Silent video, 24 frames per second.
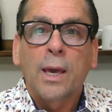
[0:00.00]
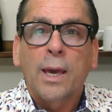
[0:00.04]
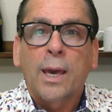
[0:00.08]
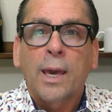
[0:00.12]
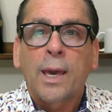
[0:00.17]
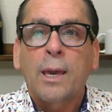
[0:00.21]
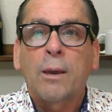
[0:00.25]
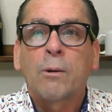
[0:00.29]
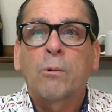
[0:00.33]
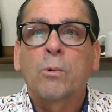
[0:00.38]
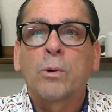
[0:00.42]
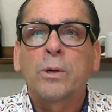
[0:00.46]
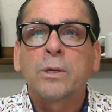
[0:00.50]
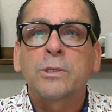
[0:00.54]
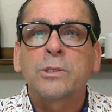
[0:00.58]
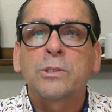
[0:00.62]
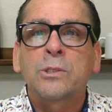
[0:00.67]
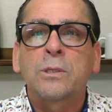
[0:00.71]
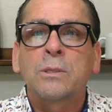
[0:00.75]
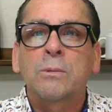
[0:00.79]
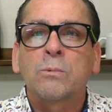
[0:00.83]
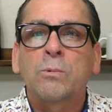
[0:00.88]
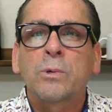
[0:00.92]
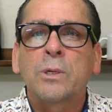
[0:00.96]
hey, what does
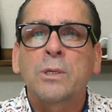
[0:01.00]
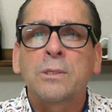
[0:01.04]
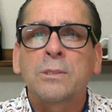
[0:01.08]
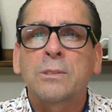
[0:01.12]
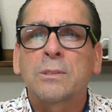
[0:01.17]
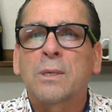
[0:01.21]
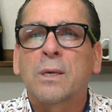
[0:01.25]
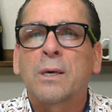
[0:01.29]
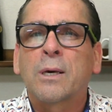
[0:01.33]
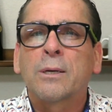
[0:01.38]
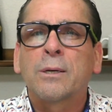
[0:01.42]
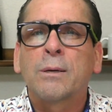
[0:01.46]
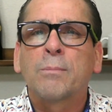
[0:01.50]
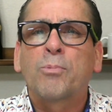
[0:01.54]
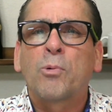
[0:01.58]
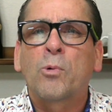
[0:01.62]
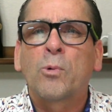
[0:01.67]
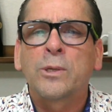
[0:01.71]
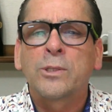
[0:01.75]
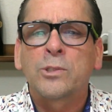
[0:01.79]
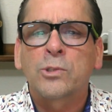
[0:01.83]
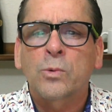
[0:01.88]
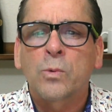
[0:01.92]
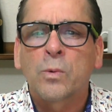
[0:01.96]
the
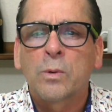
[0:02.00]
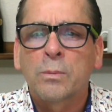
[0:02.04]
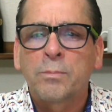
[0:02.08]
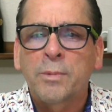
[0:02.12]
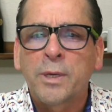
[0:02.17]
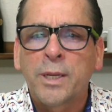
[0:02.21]
100-point score